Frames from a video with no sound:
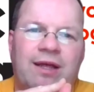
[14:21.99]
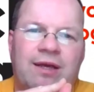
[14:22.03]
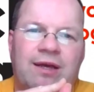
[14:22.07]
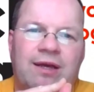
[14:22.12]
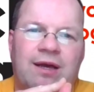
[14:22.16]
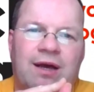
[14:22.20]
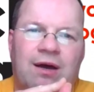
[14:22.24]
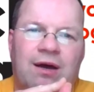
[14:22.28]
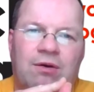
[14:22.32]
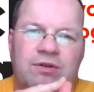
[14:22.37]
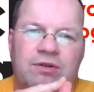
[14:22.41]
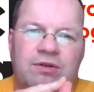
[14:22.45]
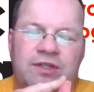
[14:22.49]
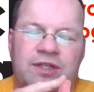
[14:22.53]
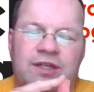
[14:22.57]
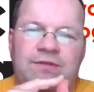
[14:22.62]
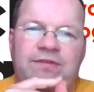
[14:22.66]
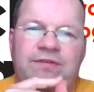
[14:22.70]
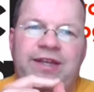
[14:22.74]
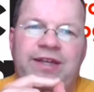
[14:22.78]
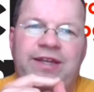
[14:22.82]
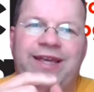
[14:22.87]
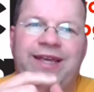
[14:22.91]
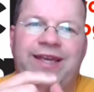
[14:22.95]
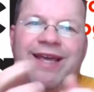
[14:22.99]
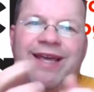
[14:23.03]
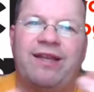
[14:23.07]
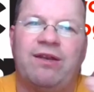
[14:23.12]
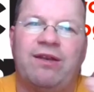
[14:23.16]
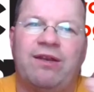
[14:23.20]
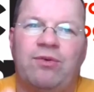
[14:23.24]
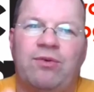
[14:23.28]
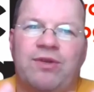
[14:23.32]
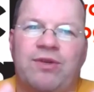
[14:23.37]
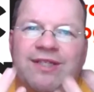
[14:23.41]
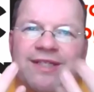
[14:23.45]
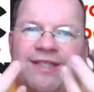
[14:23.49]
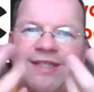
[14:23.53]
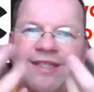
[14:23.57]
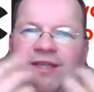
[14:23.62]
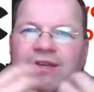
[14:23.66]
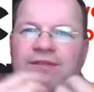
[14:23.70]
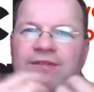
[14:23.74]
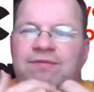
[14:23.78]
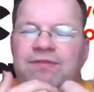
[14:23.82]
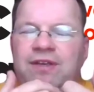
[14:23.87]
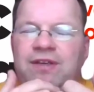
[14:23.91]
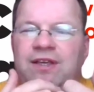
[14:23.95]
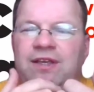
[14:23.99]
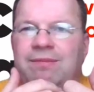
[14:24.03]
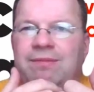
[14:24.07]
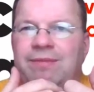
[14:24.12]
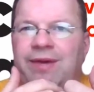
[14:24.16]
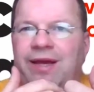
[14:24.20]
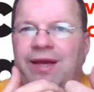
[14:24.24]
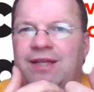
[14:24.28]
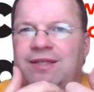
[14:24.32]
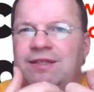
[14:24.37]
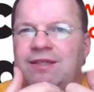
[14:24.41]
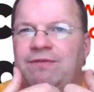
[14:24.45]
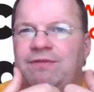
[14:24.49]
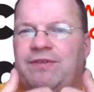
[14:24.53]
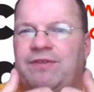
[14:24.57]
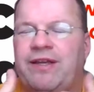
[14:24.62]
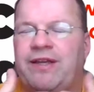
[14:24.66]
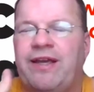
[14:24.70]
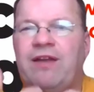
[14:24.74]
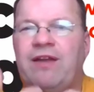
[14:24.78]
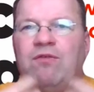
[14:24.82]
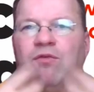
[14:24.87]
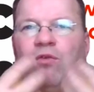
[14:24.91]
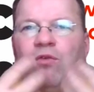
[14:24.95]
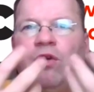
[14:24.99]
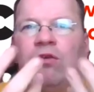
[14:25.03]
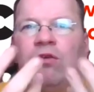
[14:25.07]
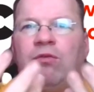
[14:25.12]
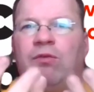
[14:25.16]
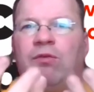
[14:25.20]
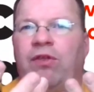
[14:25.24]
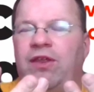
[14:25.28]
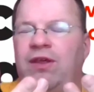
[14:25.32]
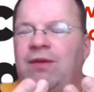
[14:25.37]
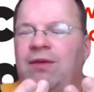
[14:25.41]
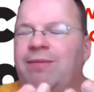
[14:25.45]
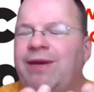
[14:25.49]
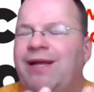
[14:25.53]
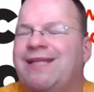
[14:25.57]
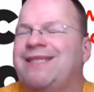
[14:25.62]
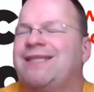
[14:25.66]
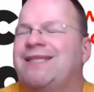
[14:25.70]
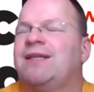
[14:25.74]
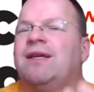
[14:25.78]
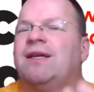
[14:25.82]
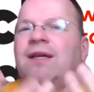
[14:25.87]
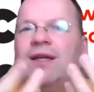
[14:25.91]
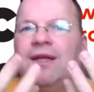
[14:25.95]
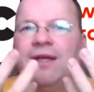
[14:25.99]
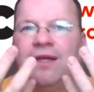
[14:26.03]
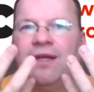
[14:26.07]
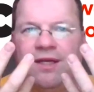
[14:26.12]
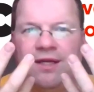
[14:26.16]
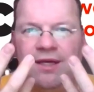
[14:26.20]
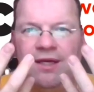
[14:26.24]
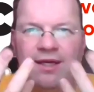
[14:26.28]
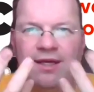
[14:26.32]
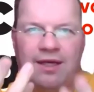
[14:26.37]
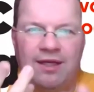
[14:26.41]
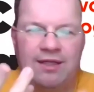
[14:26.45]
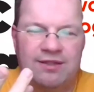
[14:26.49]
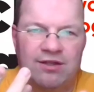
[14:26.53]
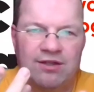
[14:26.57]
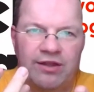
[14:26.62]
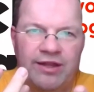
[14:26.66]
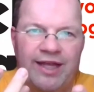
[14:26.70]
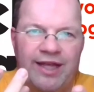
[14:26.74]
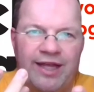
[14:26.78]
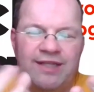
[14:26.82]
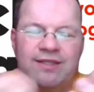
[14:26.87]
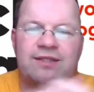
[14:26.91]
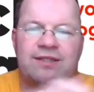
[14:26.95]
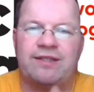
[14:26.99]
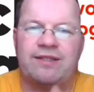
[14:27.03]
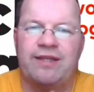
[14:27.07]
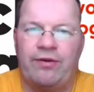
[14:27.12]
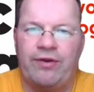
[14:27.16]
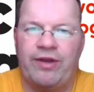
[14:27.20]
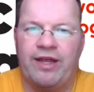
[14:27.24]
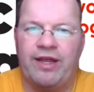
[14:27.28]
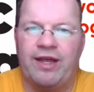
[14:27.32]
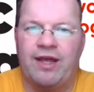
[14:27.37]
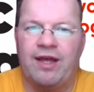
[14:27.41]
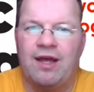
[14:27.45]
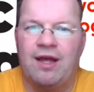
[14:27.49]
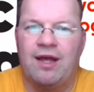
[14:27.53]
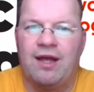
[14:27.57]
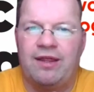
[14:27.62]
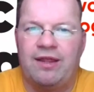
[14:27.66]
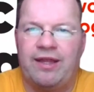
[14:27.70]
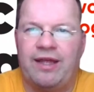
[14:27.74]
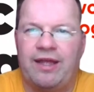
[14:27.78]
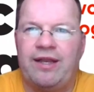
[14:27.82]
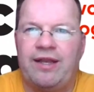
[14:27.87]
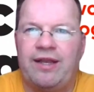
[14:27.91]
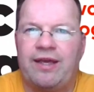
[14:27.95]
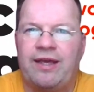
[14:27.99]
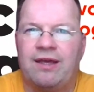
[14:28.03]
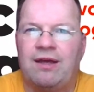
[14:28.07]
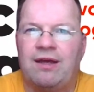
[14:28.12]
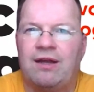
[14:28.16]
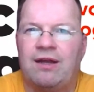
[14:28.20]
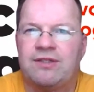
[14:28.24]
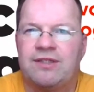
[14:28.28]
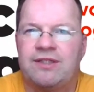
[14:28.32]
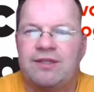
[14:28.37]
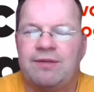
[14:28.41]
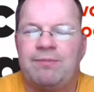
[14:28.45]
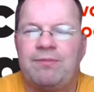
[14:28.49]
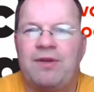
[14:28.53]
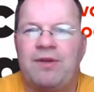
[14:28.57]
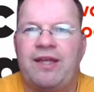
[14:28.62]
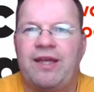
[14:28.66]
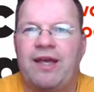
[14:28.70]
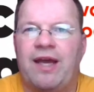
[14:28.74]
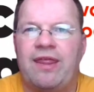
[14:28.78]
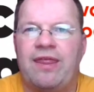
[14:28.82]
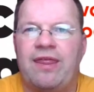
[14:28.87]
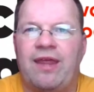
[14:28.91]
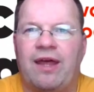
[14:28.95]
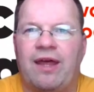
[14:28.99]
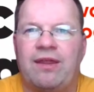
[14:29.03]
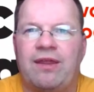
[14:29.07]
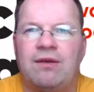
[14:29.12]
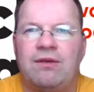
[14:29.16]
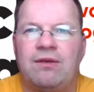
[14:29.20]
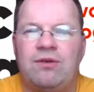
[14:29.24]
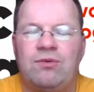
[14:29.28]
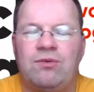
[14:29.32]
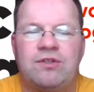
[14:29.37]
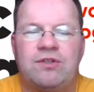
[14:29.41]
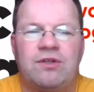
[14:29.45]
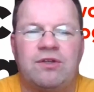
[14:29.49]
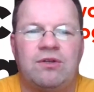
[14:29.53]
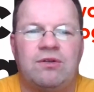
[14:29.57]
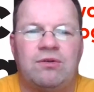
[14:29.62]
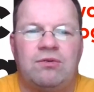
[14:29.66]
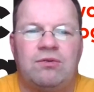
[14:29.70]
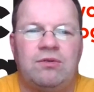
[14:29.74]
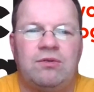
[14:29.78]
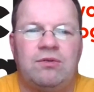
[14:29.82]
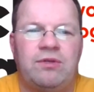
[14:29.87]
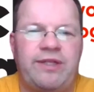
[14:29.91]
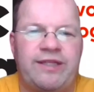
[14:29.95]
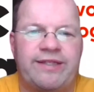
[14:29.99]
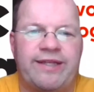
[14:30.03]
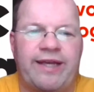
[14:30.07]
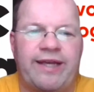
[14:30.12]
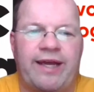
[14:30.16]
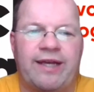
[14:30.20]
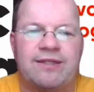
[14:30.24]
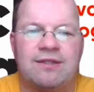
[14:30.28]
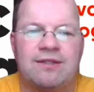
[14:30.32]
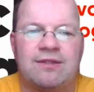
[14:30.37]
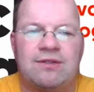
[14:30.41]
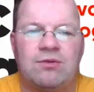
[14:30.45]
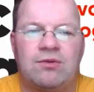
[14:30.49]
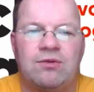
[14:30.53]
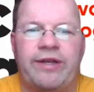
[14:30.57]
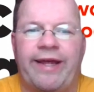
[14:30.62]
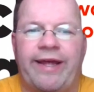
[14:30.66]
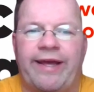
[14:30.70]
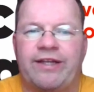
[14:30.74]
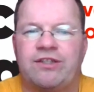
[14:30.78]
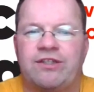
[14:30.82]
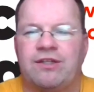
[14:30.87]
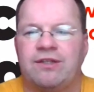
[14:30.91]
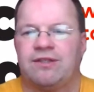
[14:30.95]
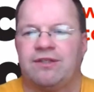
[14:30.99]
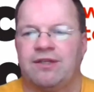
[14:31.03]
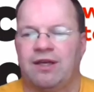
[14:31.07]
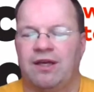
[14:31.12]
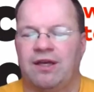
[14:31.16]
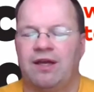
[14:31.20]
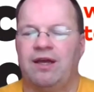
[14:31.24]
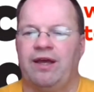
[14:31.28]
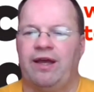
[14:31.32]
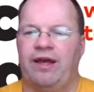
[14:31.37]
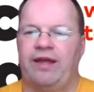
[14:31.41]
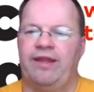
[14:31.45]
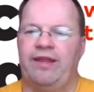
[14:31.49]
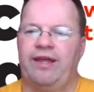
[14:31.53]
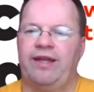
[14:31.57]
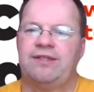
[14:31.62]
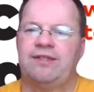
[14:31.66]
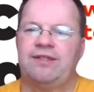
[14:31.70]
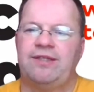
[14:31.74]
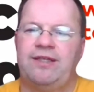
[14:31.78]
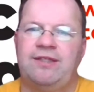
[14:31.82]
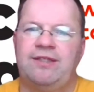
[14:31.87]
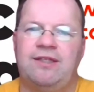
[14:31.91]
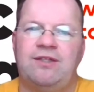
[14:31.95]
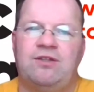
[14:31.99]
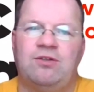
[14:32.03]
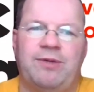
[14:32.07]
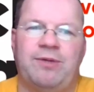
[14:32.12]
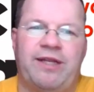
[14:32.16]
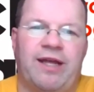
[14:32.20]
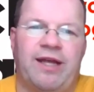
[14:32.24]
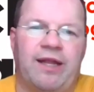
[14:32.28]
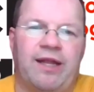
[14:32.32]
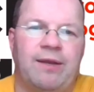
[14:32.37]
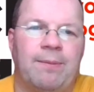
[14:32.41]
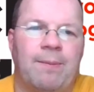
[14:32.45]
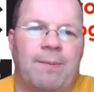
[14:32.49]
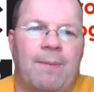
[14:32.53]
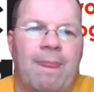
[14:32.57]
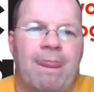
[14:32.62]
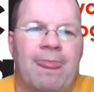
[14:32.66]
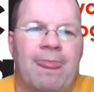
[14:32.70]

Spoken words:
If they have an email account, if they can receive emails, if they can work with emails, it's not necessary. Then they are simply another user who needs access to connections, and that is easy to be done.